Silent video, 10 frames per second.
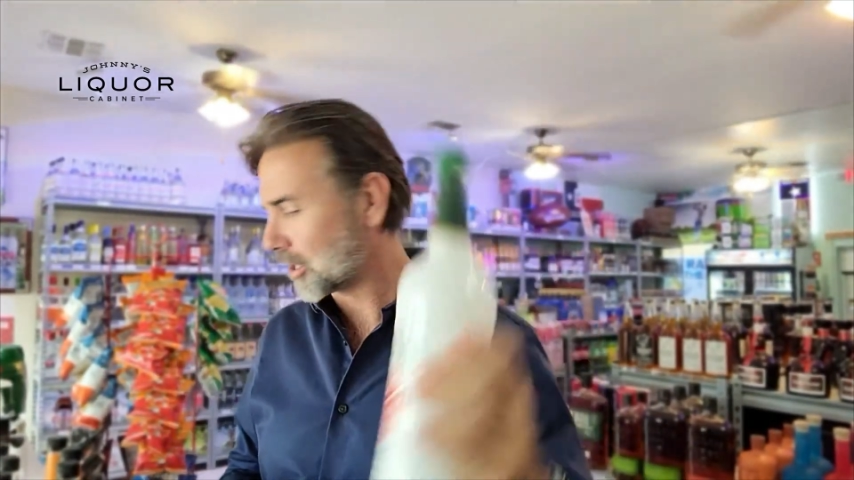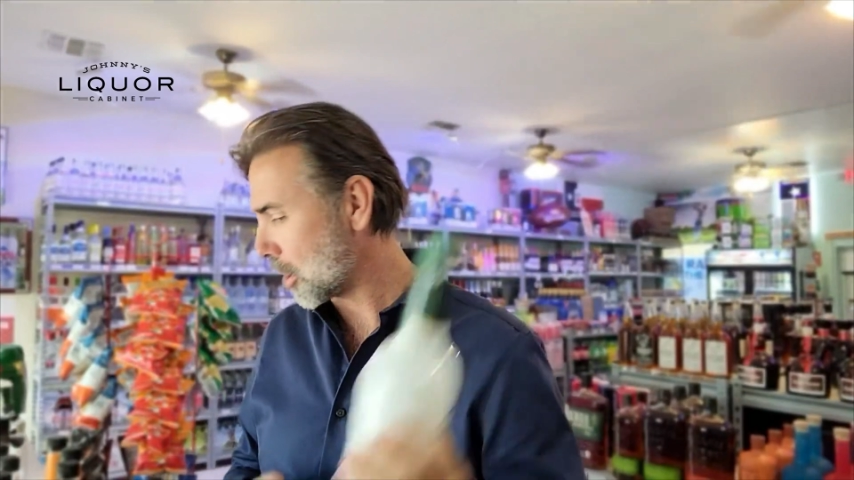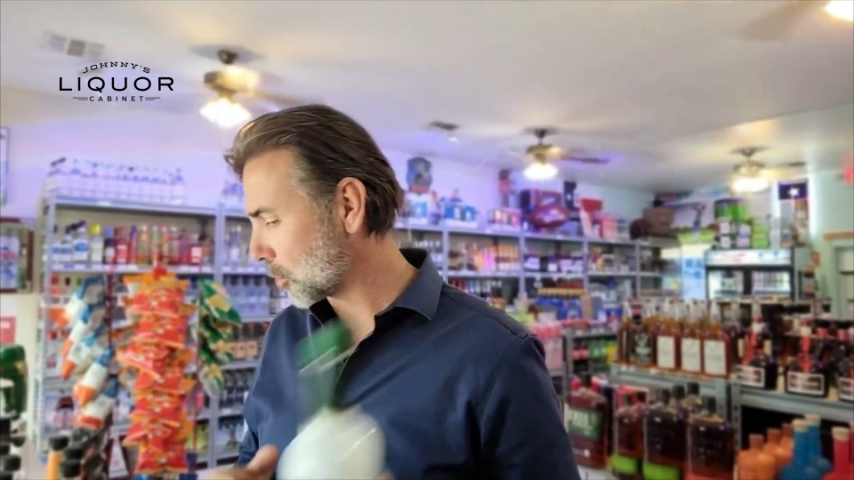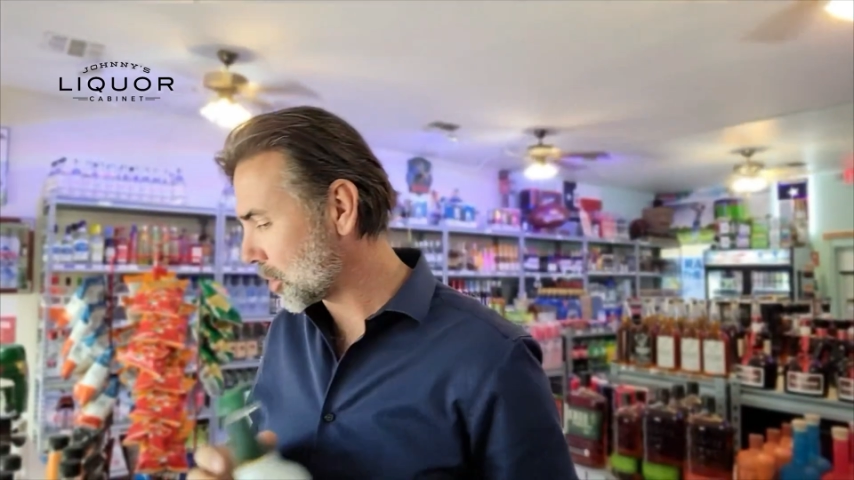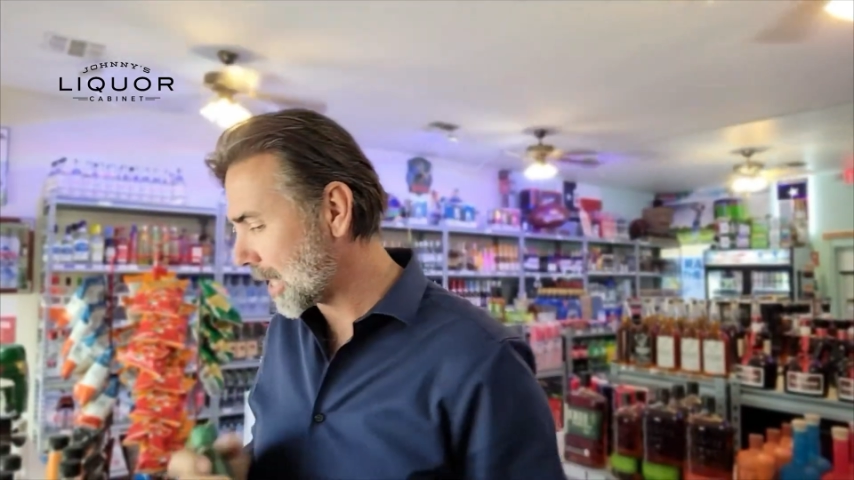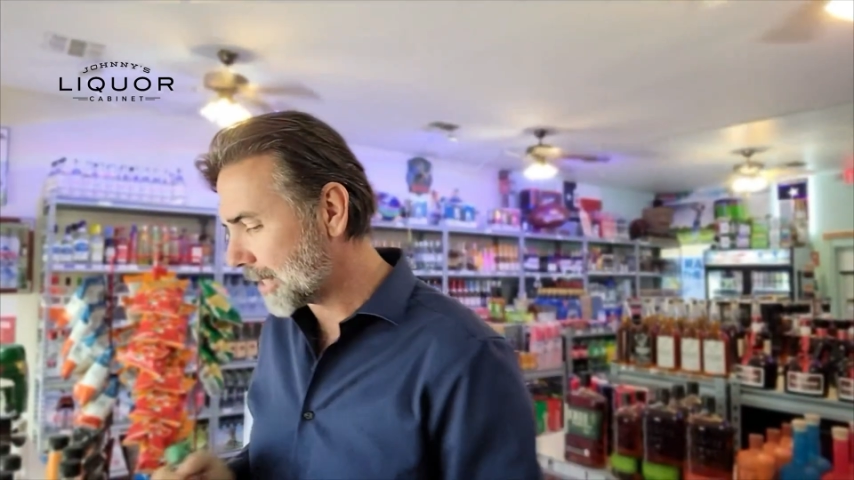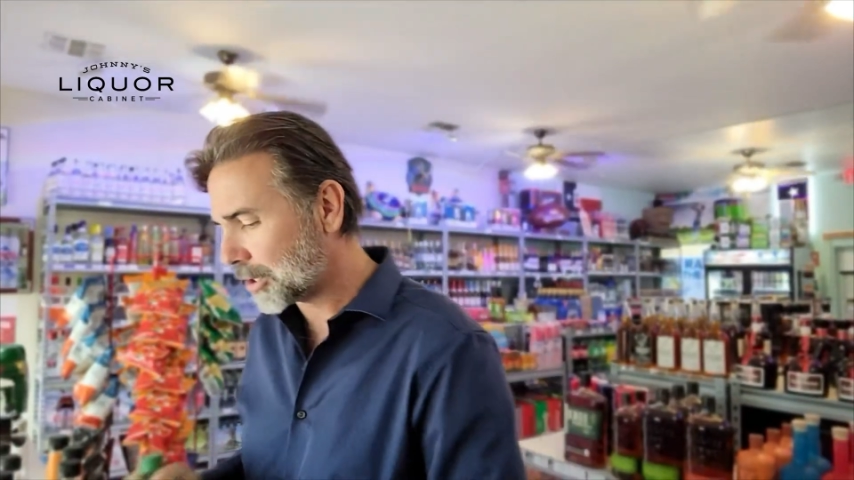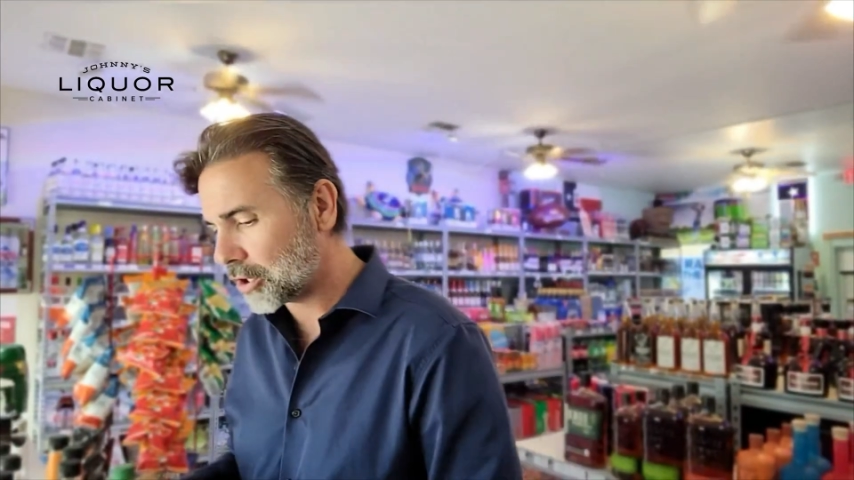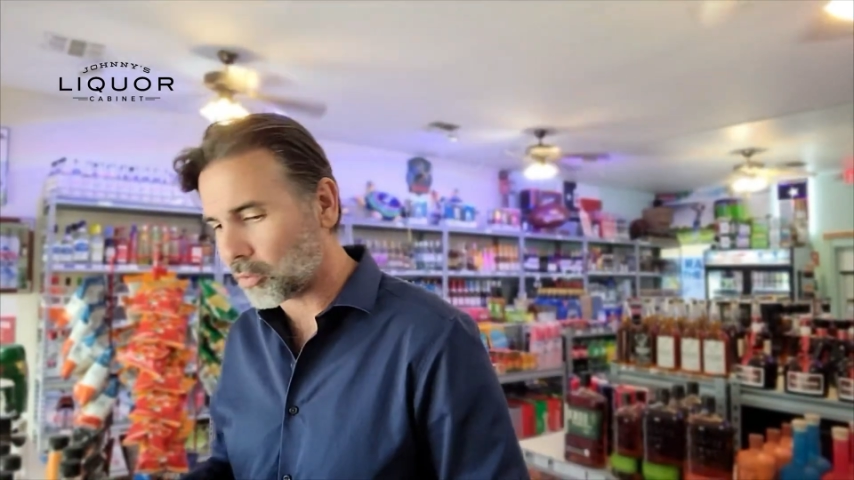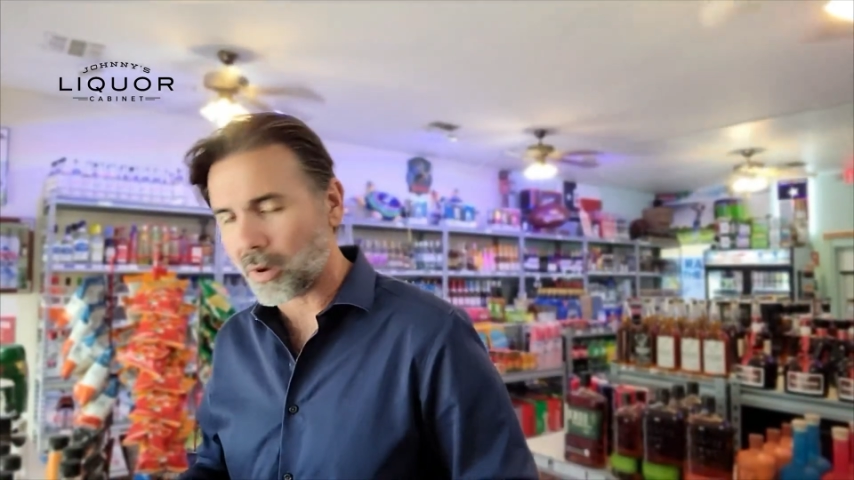So stay
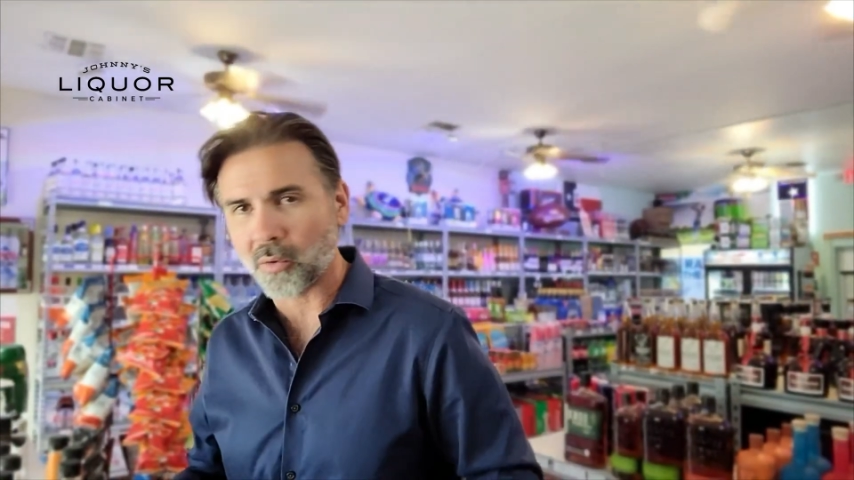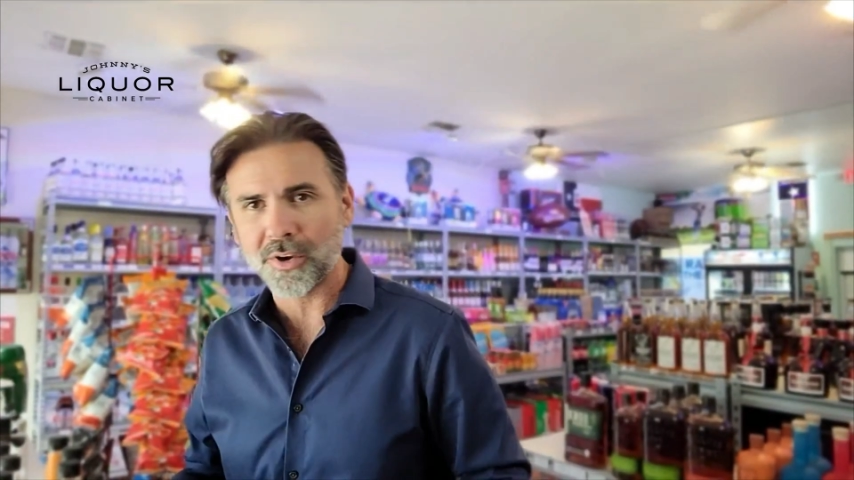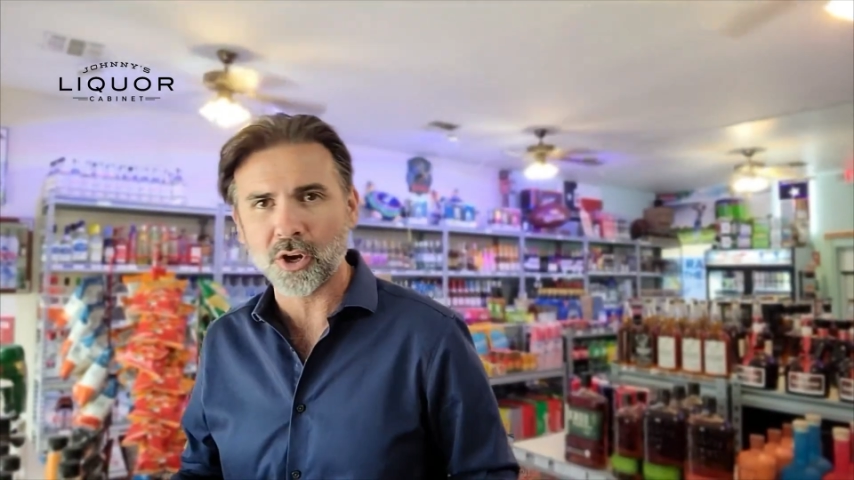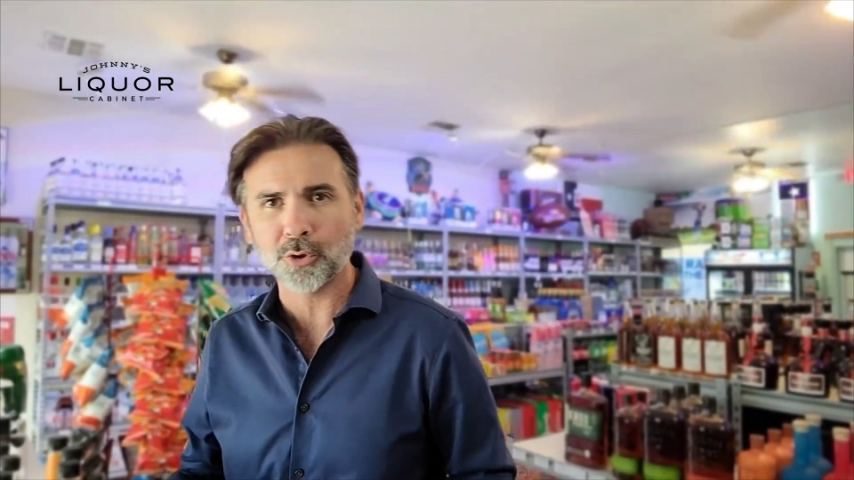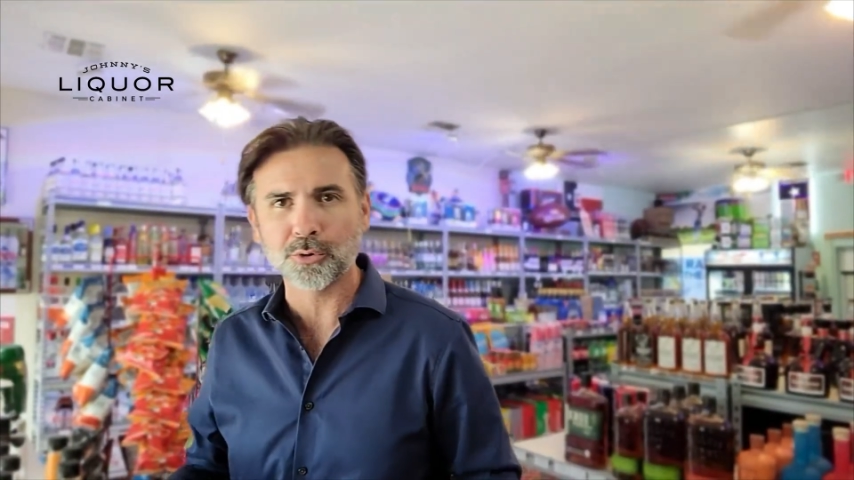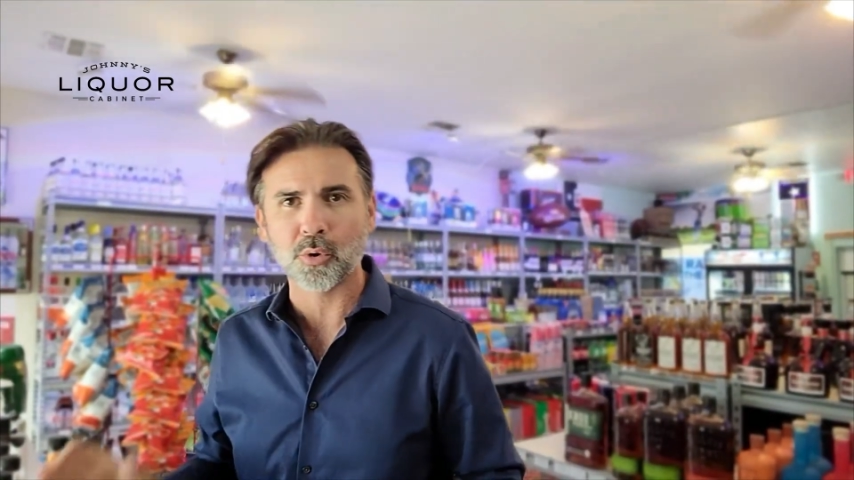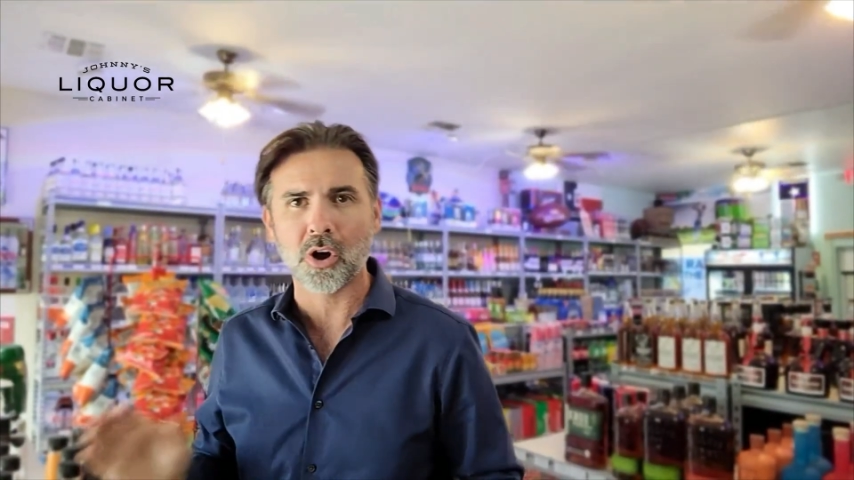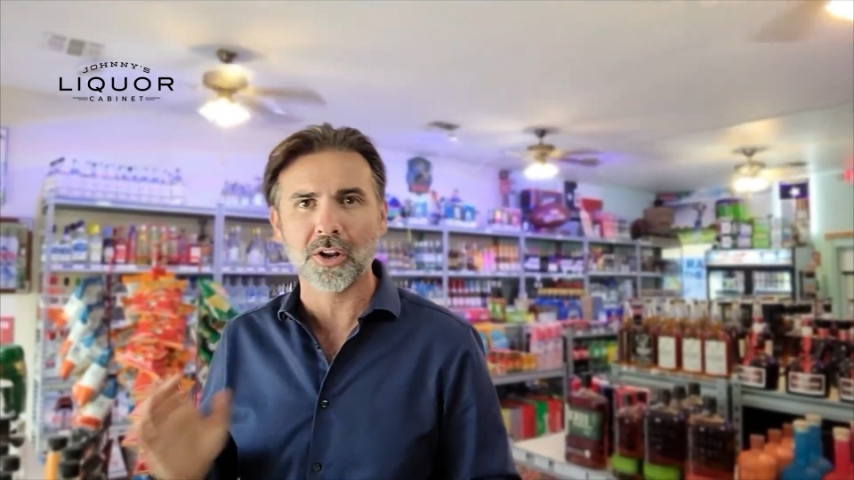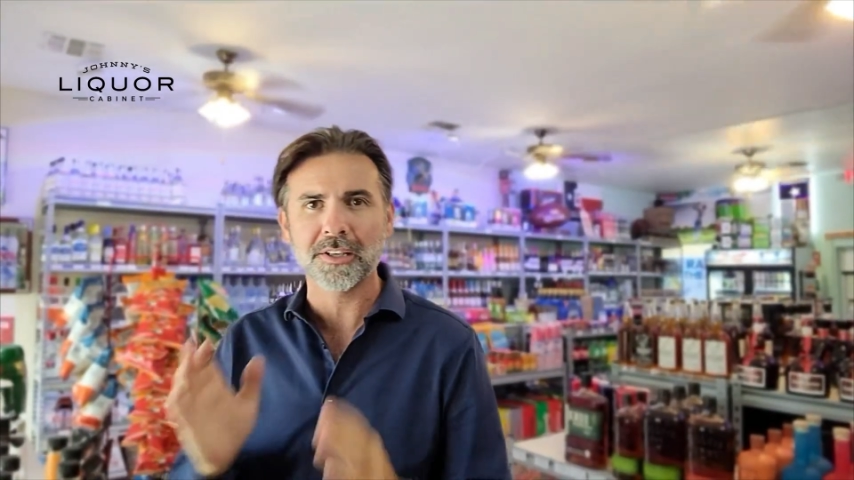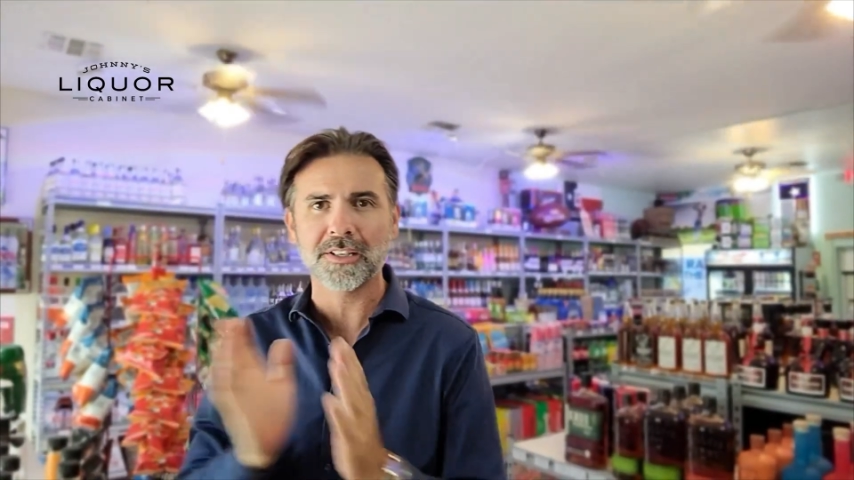tuned while we go through
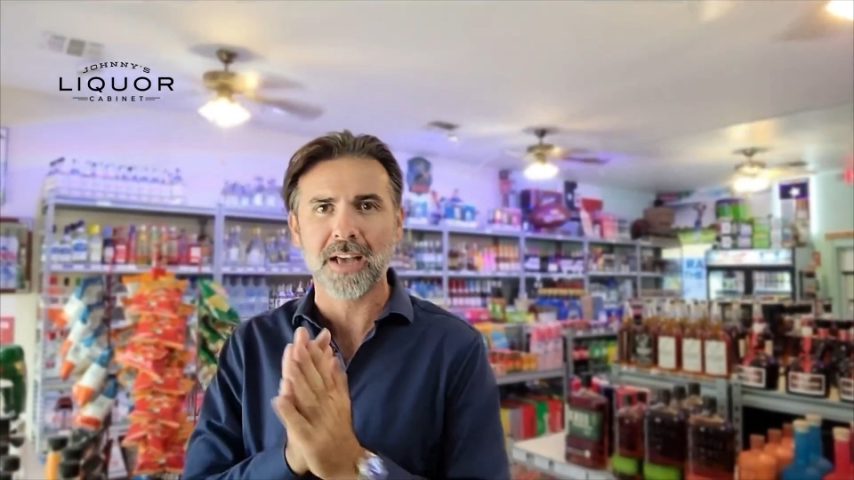all of these